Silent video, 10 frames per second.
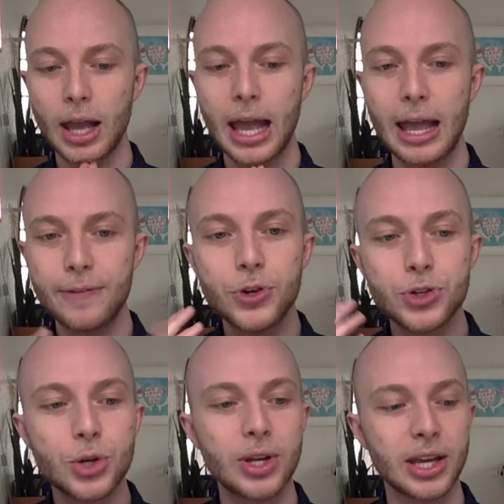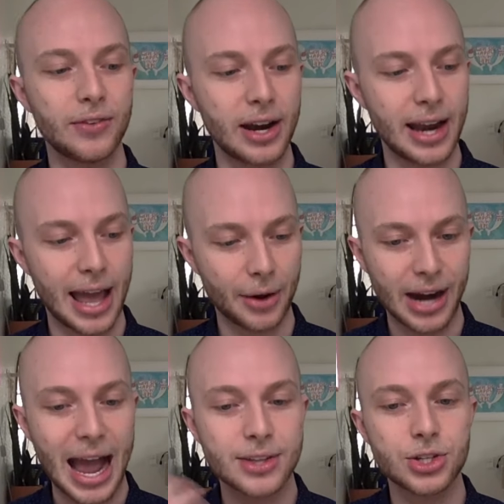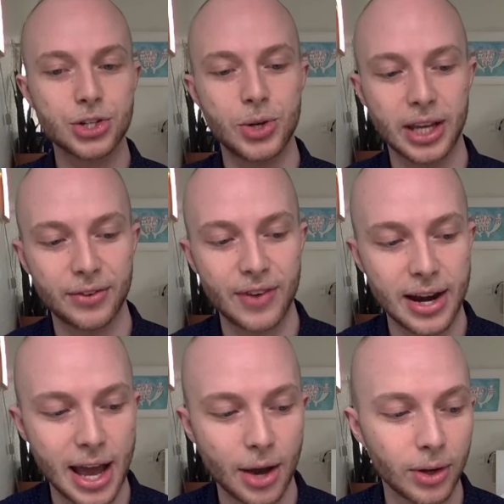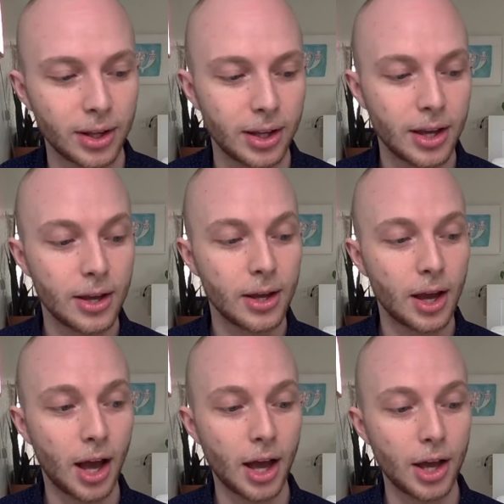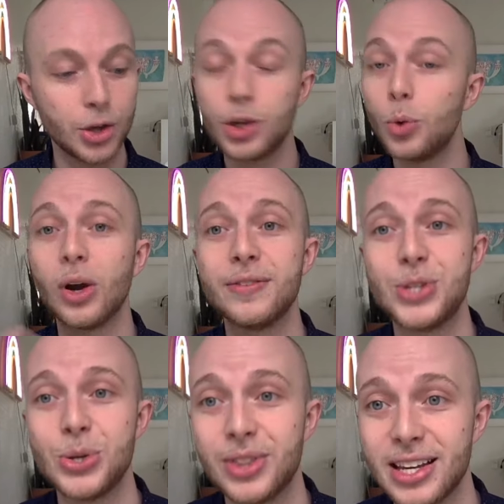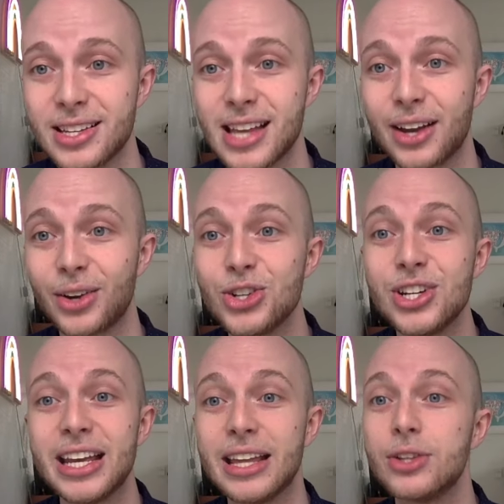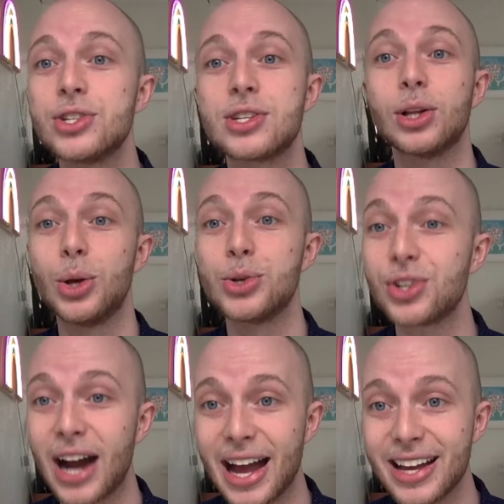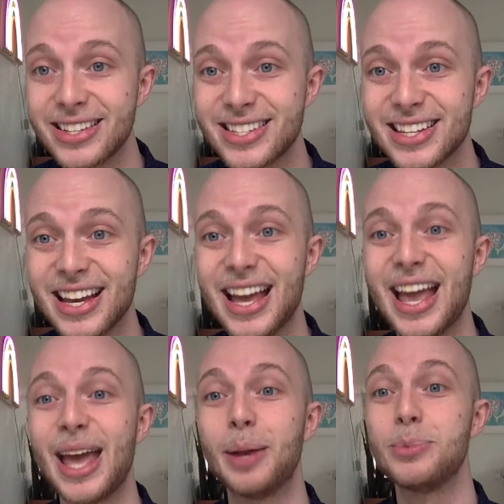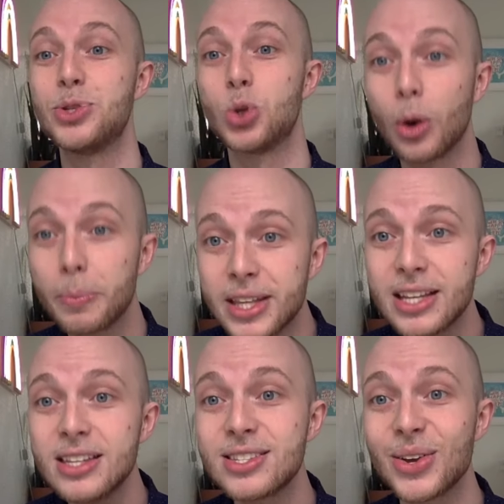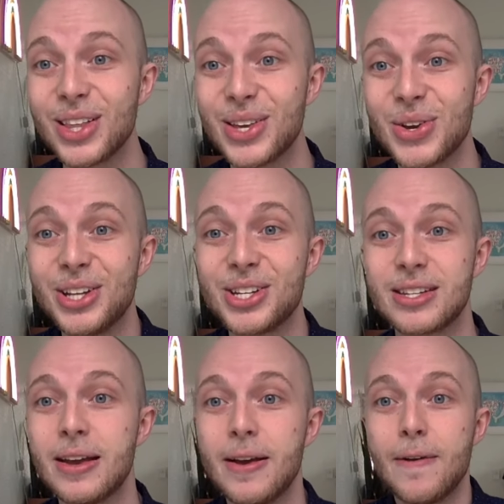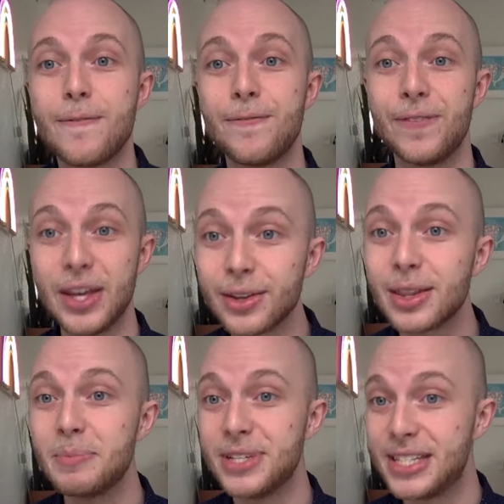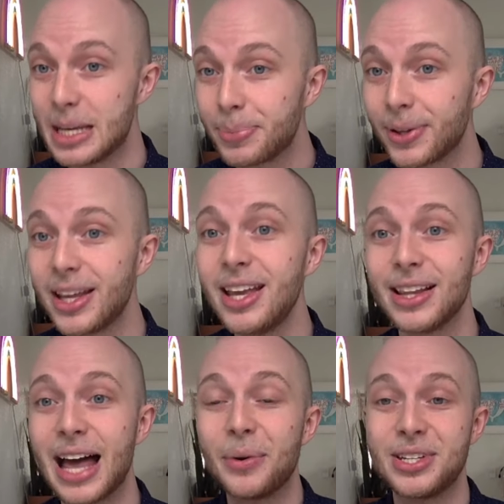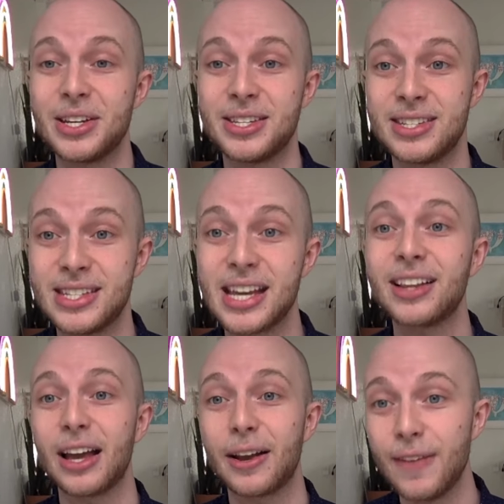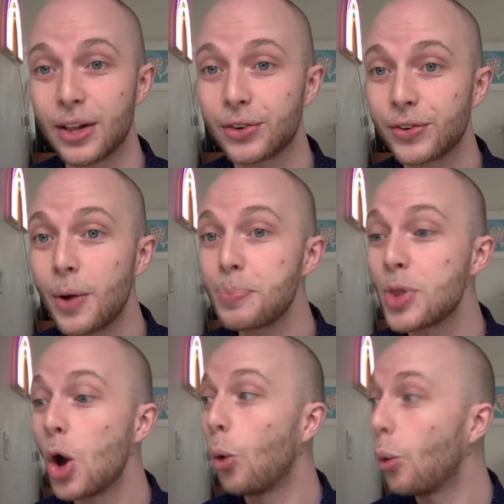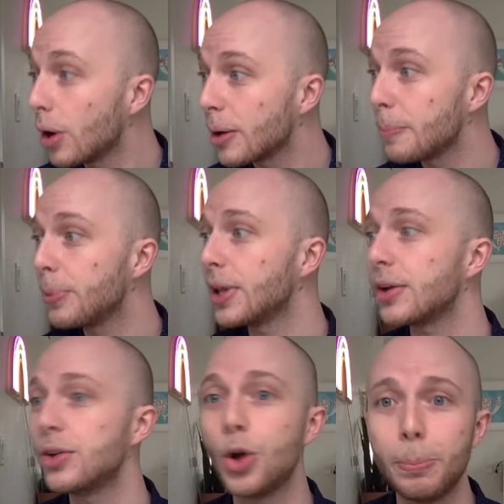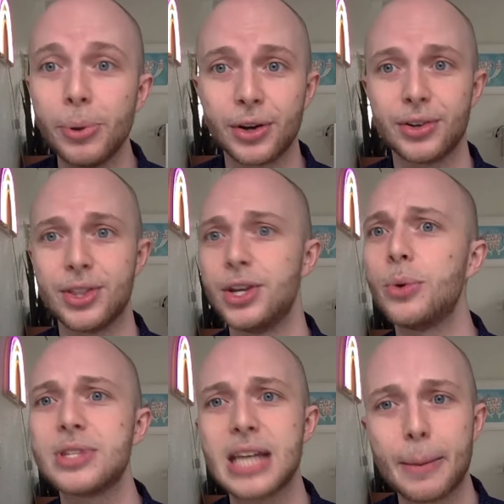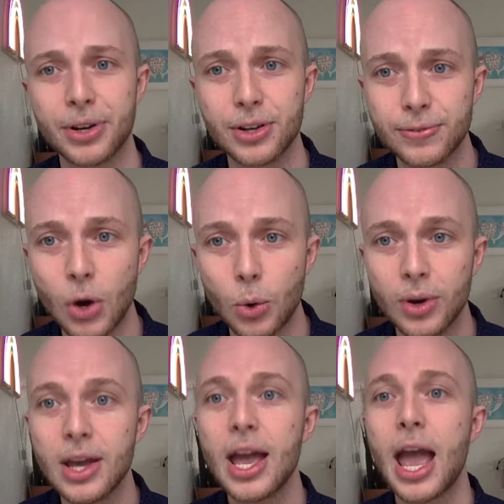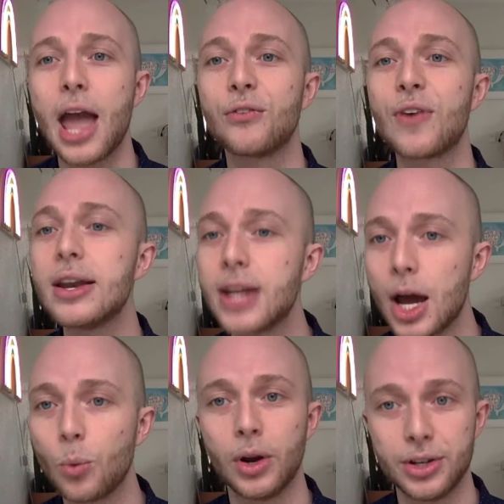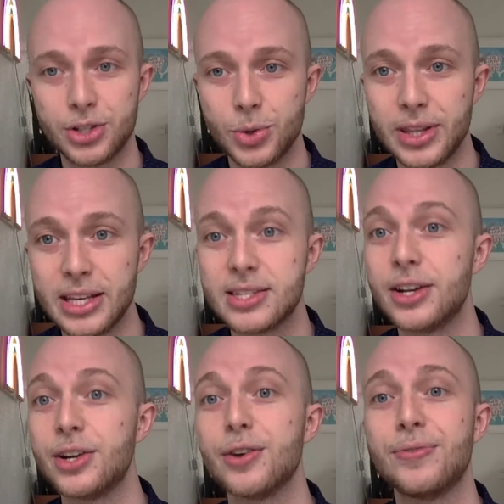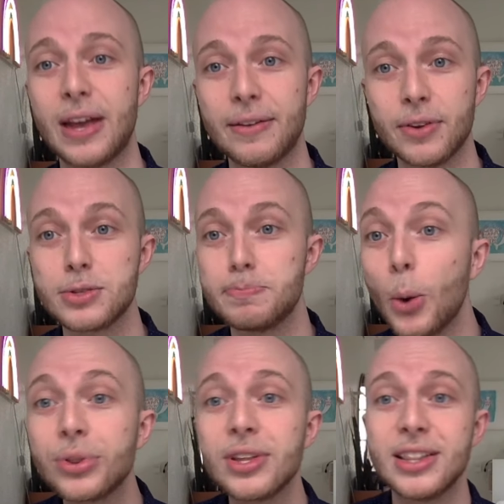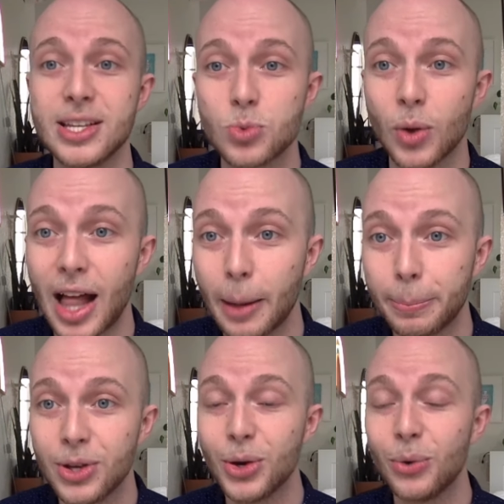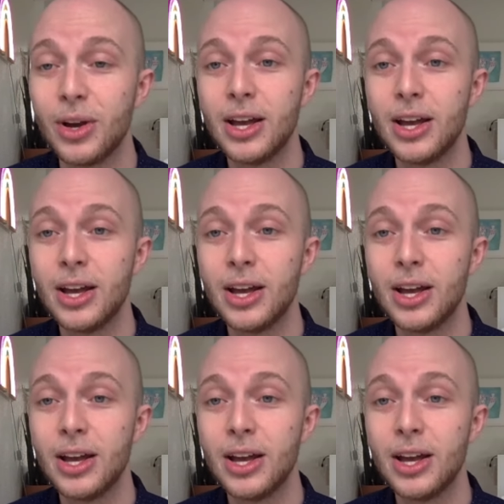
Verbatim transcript: if you're tuning in right now or as you're tuning in right now, uh, you can do one of two things. I encourage you to either just close your eyes and absorb these so that you can just feel them deeply, allow it to stick like Velcro, or pull out a notebook or the notes app on your phone and write down one or two of these that are your favorites. Both of these will help you